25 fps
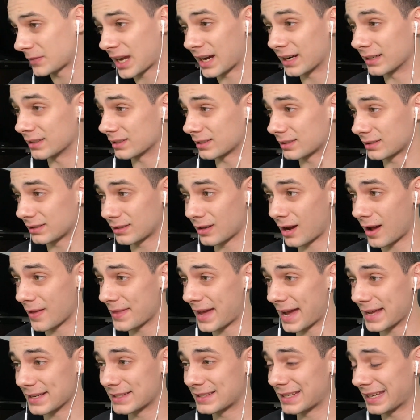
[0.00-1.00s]
I just got
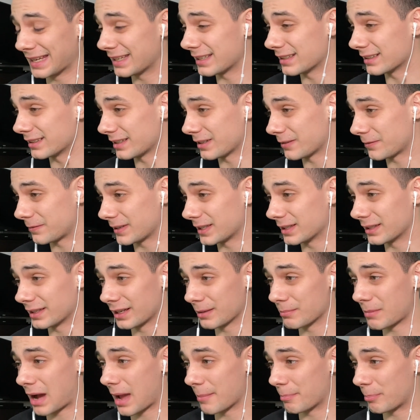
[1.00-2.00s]
that tingling feeling
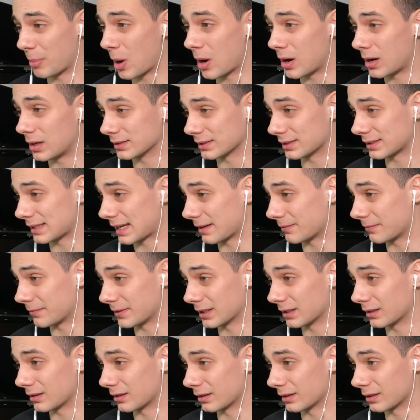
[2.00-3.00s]
in my balls that
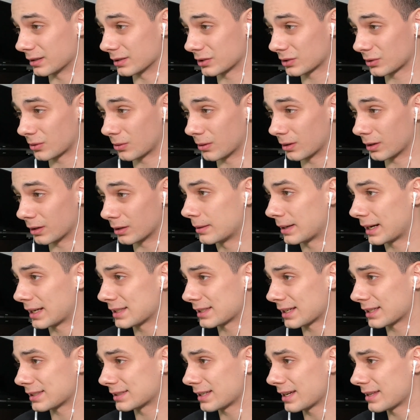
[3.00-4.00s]
Villa are going to score. And
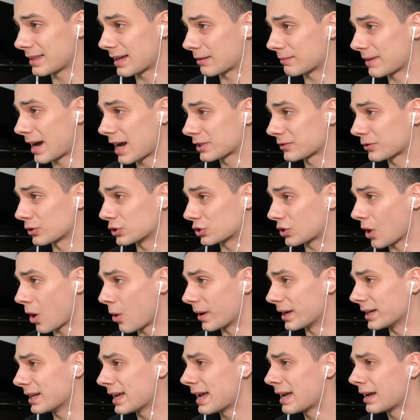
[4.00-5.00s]
as I say that, Rashford's
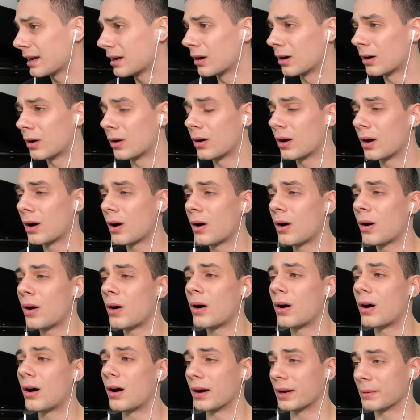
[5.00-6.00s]
going.
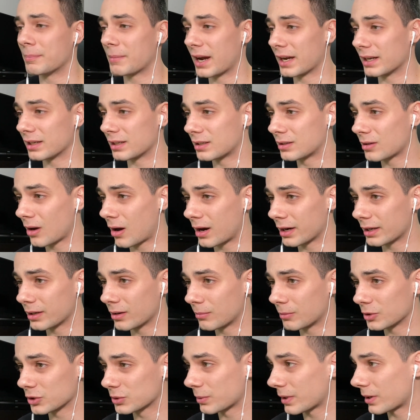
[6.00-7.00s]
Oh my God, he
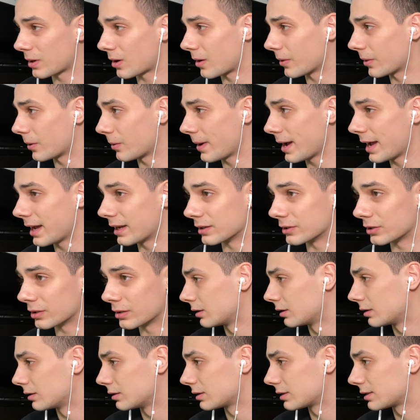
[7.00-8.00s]
almost went all the way.
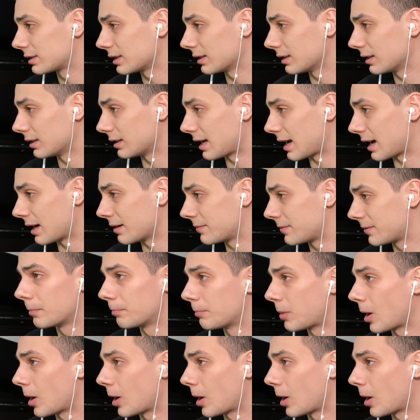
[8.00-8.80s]
Still alive.